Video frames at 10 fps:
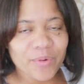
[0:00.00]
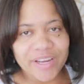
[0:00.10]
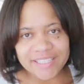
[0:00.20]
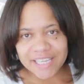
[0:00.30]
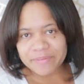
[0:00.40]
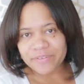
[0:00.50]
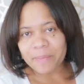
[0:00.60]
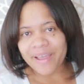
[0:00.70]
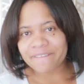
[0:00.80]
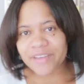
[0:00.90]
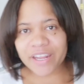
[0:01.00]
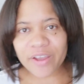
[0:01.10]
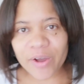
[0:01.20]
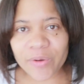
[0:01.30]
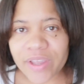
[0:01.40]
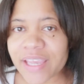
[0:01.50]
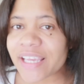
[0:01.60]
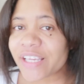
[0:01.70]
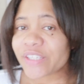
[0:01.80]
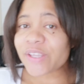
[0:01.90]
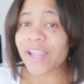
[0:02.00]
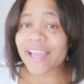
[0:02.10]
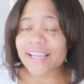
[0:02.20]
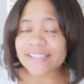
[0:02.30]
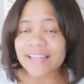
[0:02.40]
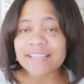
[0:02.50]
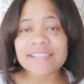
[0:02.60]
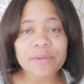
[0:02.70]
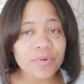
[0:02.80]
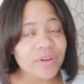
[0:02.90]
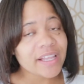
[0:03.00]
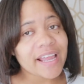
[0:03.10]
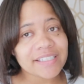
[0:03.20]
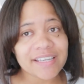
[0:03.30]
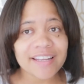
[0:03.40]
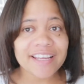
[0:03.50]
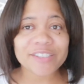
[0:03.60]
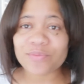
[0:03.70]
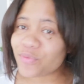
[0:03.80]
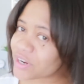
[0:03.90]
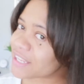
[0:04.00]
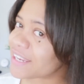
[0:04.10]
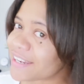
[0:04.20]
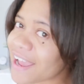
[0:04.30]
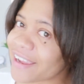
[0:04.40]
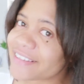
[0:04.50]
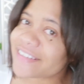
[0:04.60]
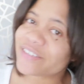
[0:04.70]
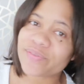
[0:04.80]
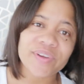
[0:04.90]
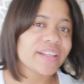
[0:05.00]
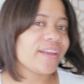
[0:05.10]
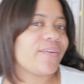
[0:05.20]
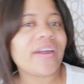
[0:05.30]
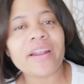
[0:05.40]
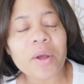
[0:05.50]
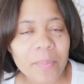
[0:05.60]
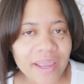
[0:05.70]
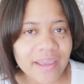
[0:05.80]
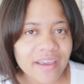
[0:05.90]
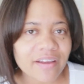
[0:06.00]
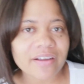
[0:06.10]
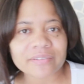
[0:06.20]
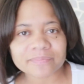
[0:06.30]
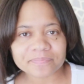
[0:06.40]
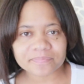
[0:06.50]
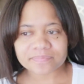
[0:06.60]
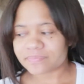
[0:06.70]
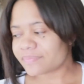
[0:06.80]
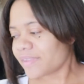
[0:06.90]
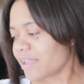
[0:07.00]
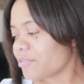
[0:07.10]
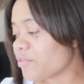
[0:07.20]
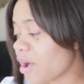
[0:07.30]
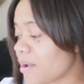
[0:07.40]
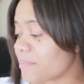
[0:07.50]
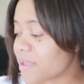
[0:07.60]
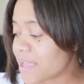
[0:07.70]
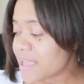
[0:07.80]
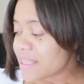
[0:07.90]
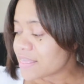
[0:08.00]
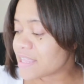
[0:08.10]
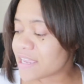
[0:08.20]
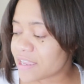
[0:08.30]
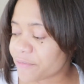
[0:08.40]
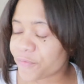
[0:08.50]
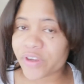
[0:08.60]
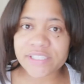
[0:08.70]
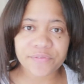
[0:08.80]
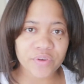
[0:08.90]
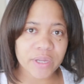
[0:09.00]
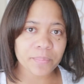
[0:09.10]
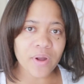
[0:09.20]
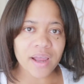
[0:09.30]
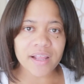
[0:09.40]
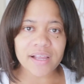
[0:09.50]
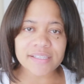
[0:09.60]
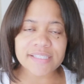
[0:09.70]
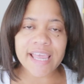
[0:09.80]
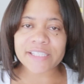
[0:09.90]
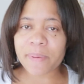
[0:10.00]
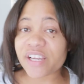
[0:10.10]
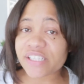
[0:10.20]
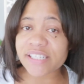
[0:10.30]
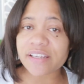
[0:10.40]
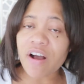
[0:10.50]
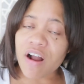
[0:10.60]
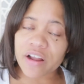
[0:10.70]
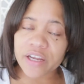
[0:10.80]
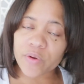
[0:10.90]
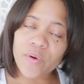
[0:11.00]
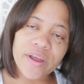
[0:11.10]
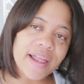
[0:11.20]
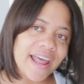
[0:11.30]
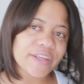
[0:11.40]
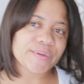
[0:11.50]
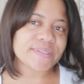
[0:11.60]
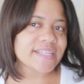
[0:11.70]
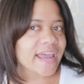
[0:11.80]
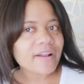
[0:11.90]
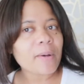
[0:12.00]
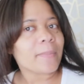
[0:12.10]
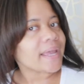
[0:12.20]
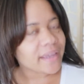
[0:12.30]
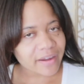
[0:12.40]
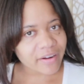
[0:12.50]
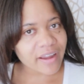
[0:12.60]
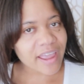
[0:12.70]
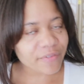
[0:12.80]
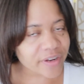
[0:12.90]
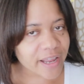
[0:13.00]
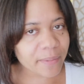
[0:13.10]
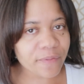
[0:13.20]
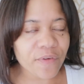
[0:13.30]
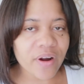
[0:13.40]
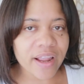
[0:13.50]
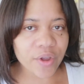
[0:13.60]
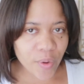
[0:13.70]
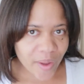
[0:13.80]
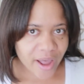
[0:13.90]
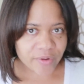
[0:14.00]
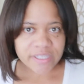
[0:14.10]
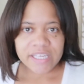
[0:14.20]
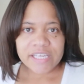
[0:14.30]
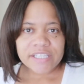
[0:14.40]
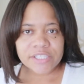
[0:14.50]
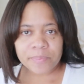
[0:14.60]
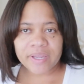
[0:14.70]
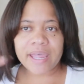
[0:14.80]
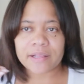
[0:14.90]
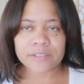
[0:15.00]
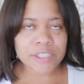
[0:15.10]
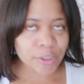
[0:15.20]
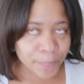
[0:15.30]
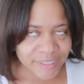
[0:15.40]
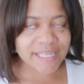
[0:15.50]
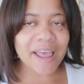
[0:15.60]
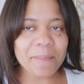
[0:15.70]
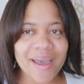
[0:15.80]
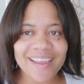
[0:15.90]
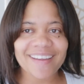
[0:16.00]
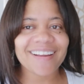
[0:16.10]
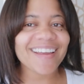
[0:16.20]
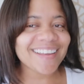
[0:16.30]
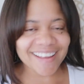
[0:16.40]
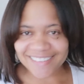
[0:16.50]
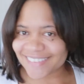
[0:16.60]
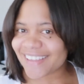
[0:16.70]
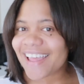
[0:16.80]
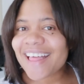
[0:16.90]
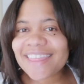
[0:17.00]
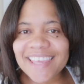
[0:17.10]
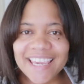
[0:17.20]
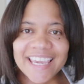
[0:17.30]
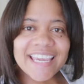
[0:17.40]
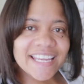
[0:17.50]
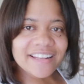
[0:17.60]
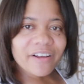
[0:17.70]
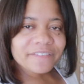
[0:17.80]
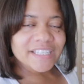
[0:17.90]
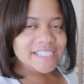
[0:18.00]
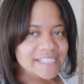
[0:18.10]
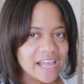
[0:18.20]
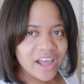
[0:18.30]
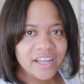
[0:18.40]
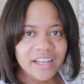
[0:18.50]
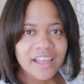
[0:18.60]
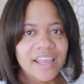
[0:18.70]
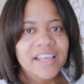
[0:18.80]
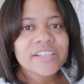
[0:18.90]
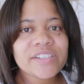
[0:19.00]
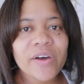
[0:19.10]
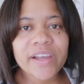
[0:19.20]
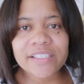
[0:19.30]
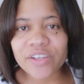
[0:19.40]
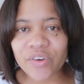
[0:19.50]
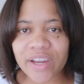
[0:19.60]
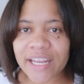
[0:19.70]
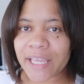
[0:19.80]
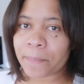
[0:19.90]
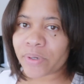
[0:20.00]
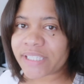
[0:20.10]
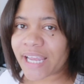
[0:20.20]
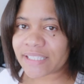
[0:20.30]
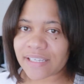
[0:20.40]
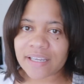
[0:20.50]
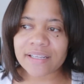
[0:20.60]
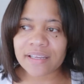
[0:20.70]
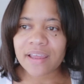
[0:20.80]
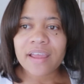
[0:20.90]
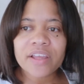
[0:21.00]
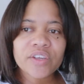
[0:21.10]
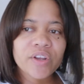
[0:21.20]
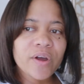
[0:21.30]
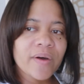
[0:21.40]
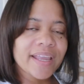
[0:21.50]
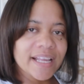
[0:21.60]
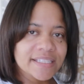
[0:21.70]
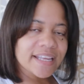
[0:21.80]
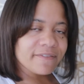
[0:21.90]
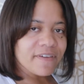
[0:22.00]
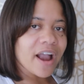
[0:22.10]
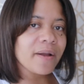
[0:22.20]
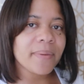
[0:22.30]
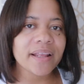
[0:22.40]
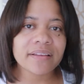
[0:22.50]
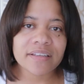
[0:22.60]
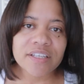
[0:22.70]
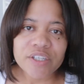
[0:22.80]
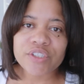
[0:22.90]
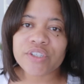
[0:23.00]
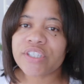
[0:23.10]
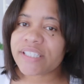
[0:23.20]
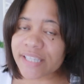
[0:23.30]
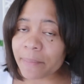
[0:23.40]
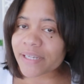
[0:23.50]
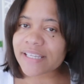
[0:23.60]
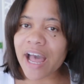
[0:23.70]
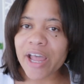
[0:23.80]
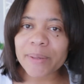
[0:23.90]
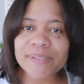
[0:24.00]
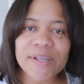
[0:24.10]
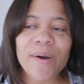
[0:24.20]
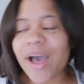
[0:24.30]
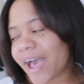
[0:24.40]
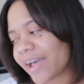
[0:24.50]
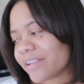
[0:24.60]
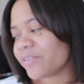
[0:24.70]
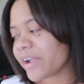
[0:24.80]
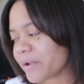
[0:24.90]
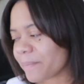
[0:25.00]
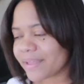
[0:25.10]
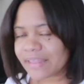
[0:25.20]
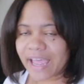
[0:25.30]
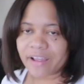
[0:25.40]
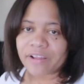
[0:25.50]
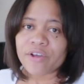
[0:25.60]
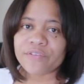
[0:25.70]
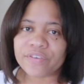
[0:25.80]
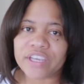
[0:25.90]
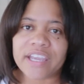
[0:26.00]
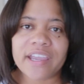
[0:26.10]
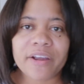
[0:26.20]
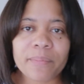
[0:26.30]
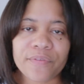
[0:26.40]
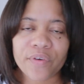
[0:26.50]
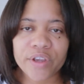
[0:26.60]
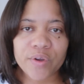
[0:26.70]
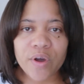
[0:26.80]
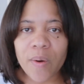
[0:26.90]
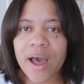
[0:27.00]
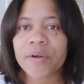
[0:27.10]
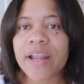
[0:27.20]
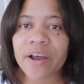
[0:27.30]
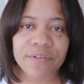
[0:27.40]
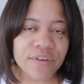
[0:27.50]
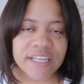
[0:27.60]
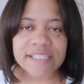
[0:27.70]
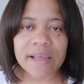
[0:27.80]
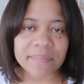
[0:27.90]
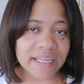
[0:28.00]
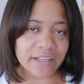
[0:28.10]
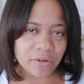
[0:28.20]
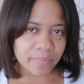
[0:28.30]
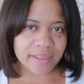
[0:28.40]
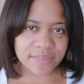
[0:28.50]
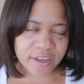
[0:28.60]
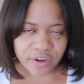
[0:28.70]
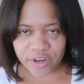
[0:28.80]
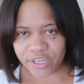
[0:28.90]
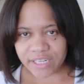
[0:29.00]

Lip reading: great tips from my video. So like I said, the Cibu collection is really nice. It's really great on my hair, from the frizz-free products, especially the argan oil. I use that on my hair every day before I go out to protect my hair against the heat of the sun. So it's a great heat protectant, you know, against the environment during the summertime. So I highly recommend that for your hair before you go out. Now if you need something a little bit thicker,